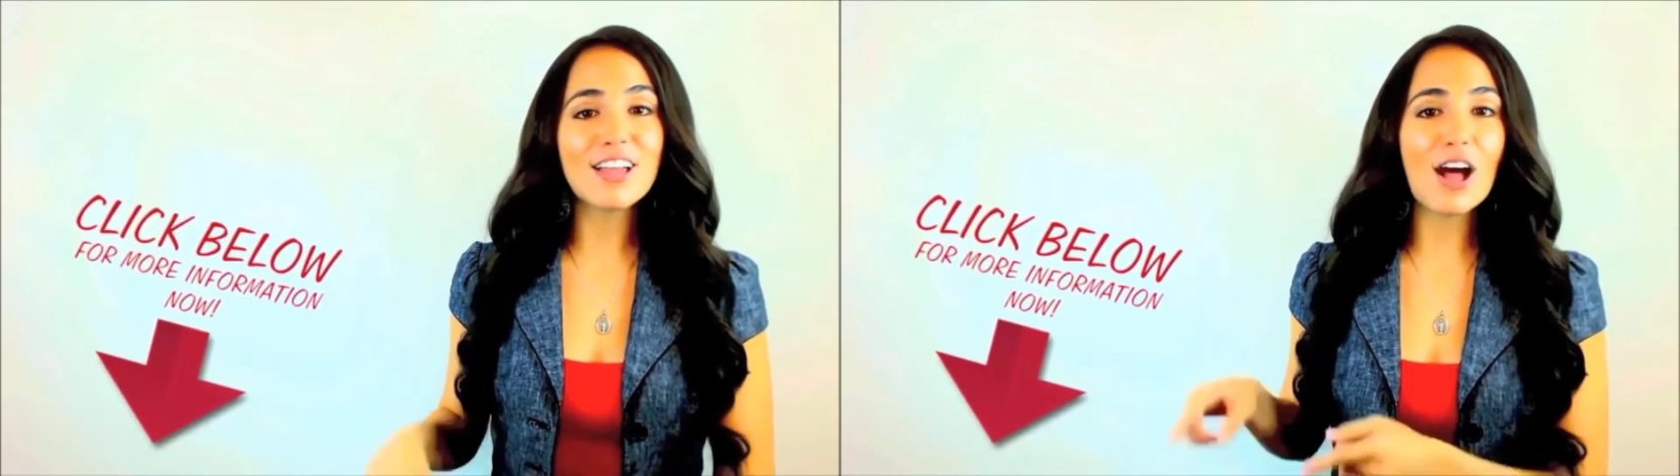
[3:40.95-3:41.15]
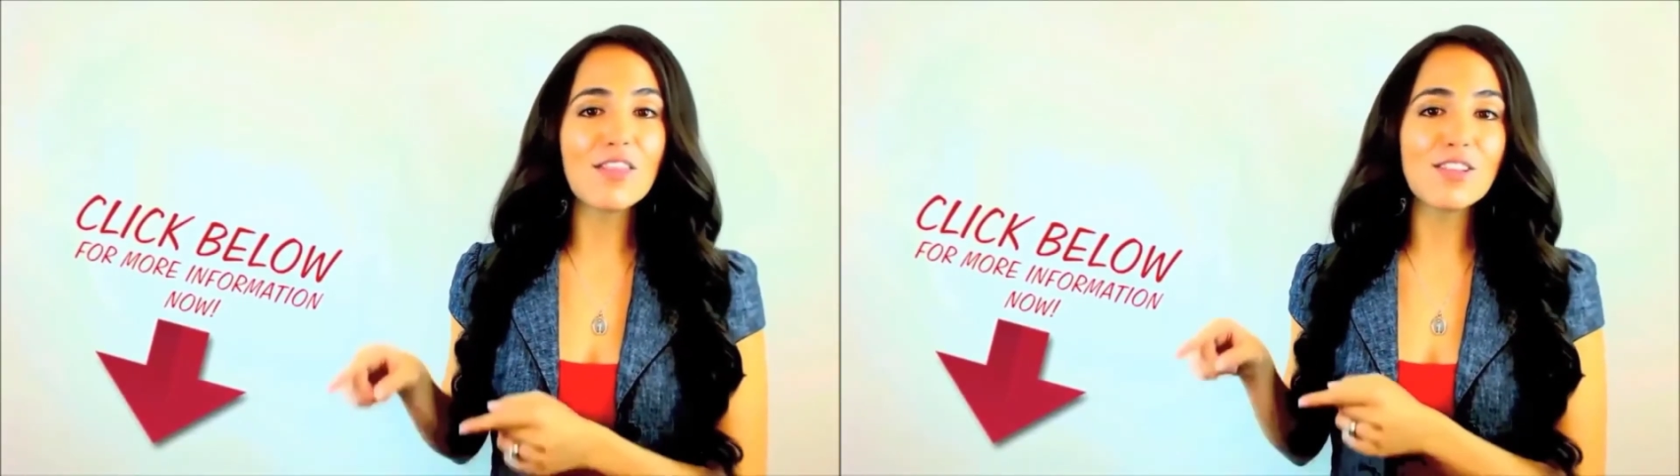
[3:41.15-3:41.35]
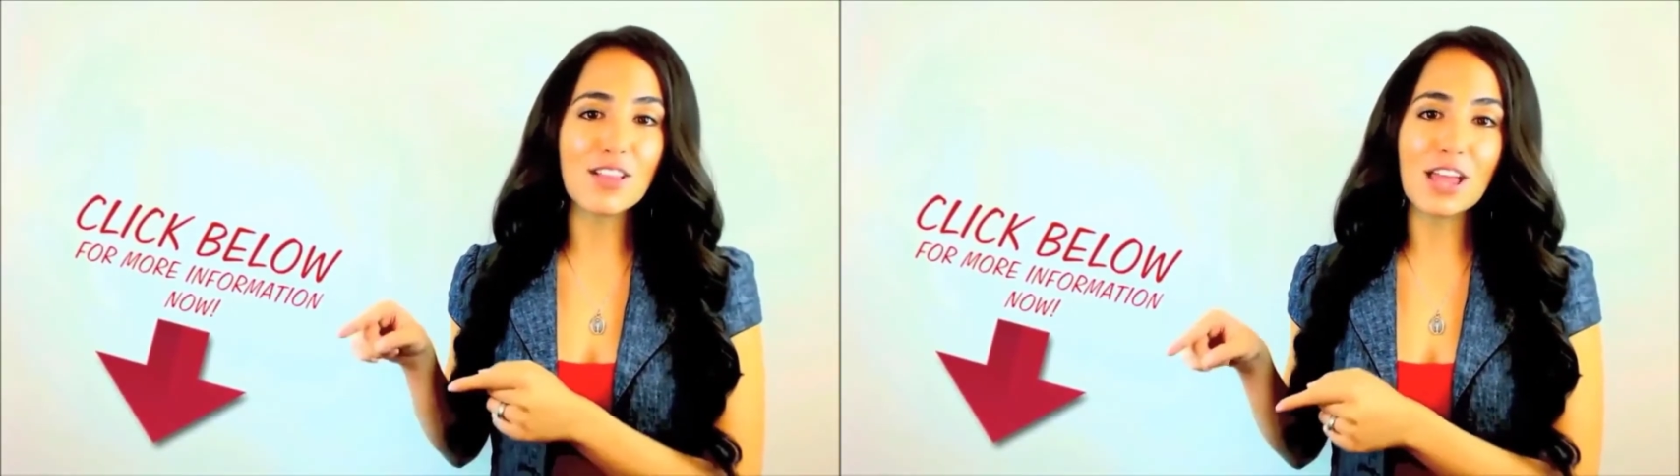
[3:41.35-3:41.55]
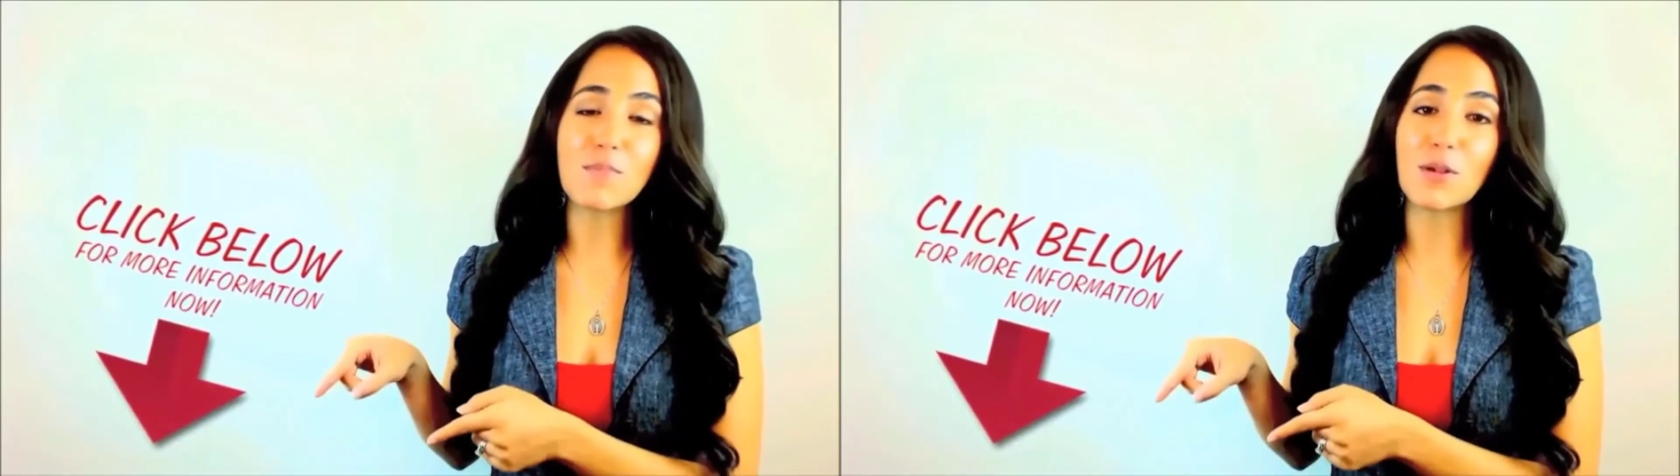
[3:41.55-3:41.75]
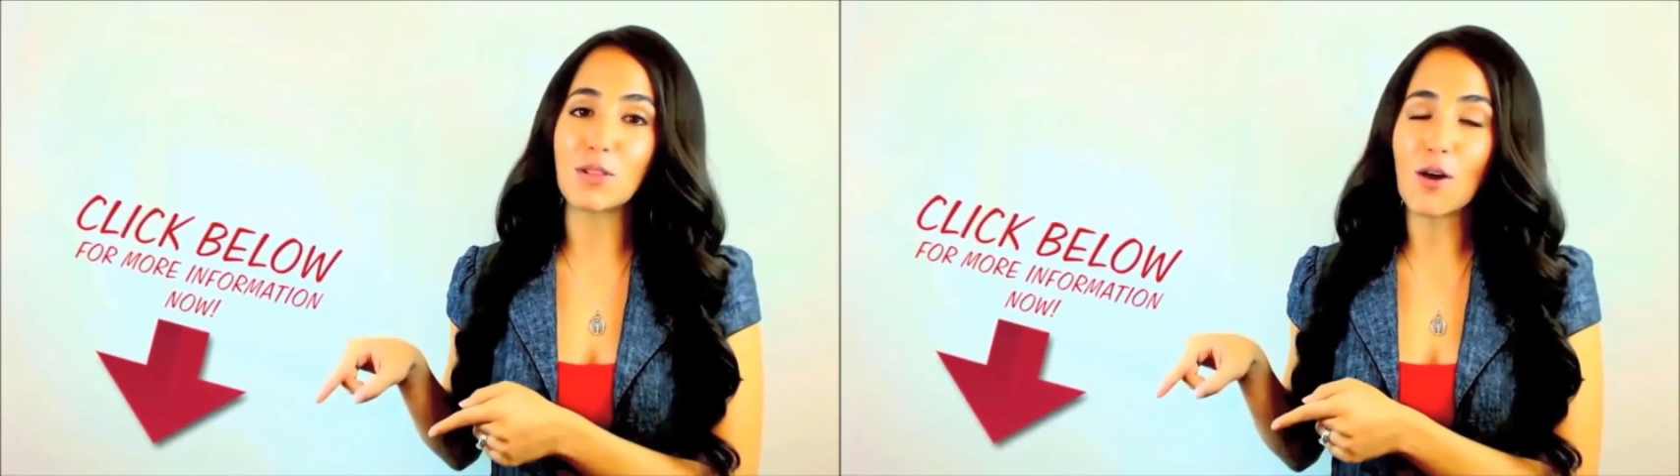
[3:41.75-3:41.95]
click on the
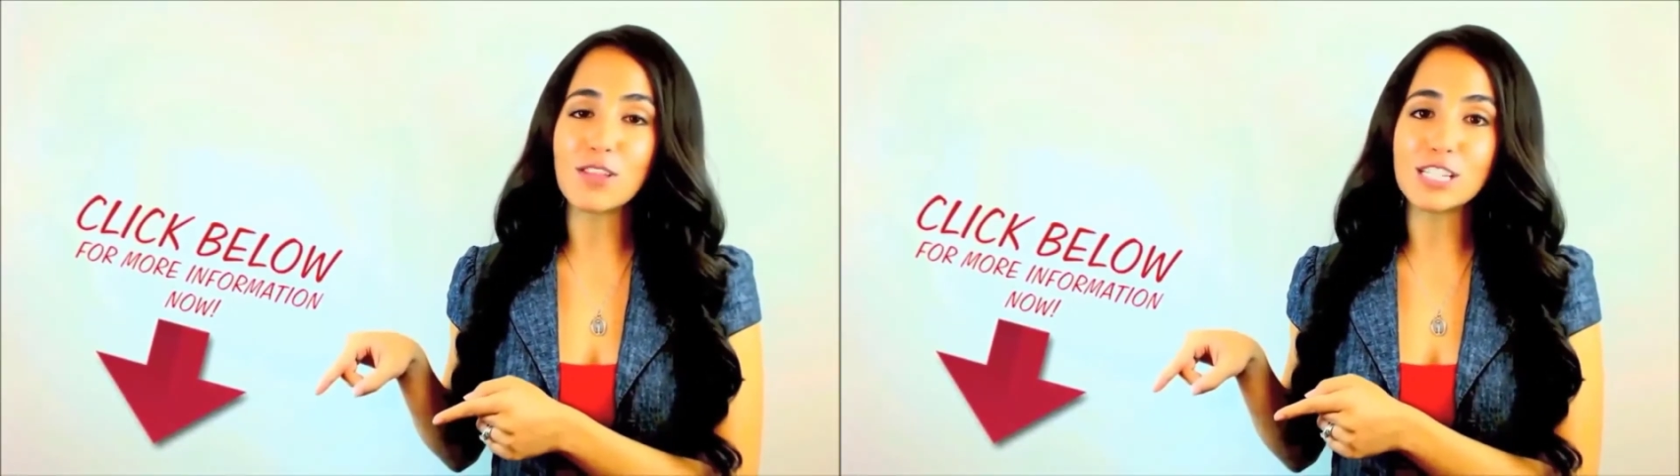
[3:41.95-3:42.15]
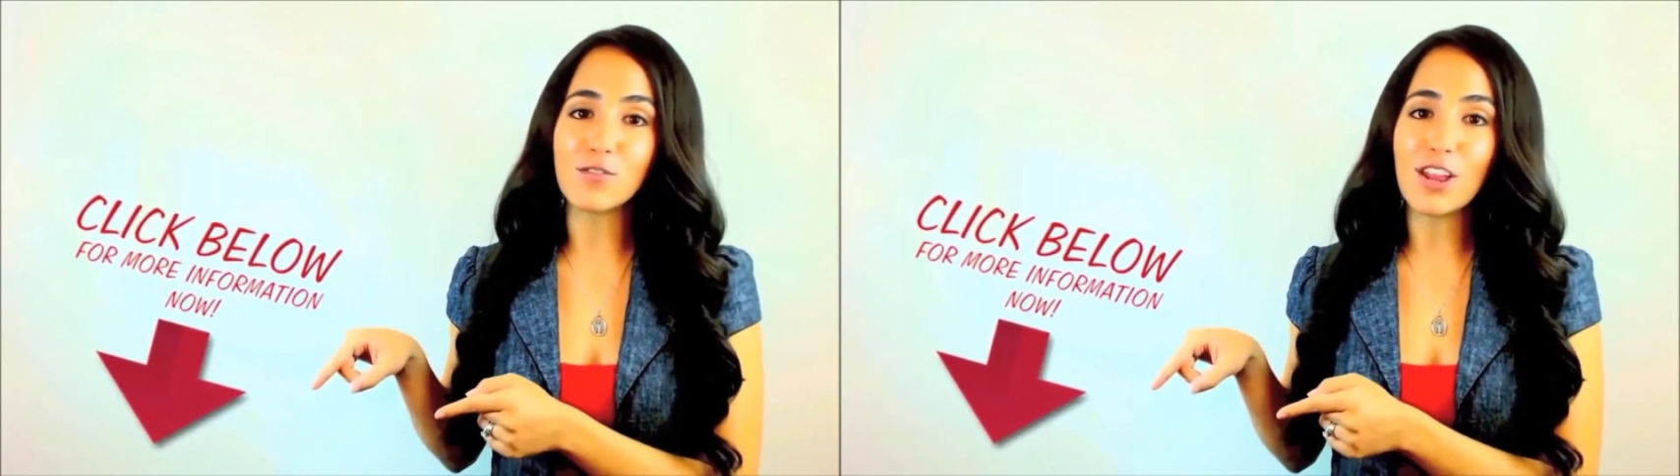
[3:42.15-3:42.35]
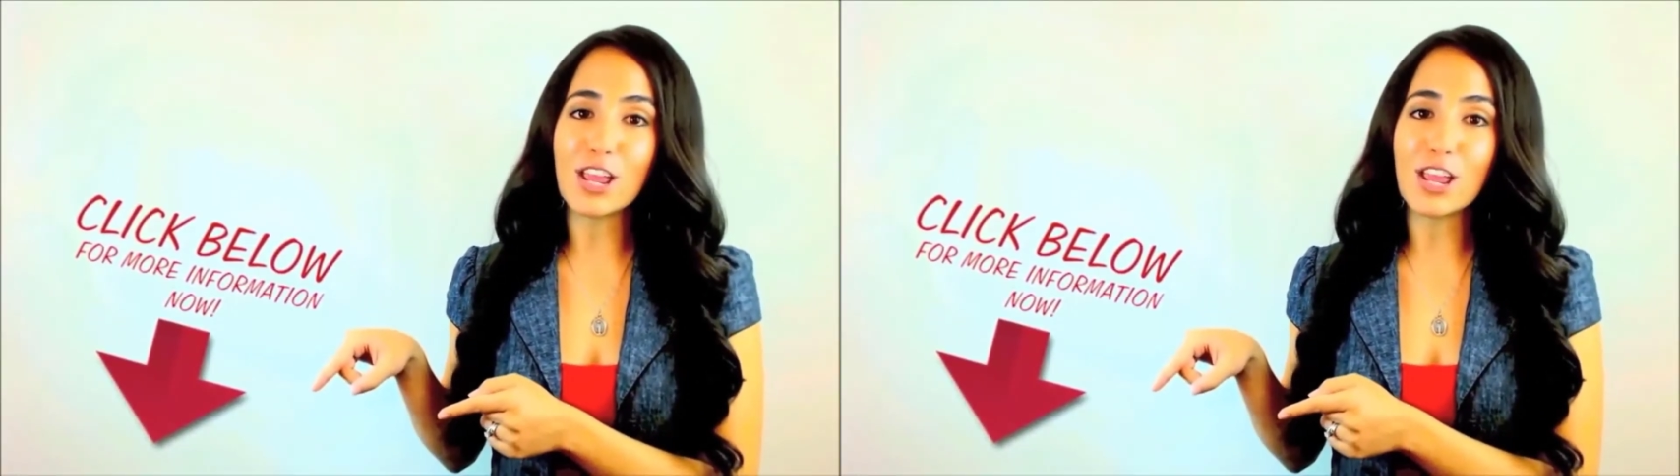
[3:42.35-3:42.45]
link below this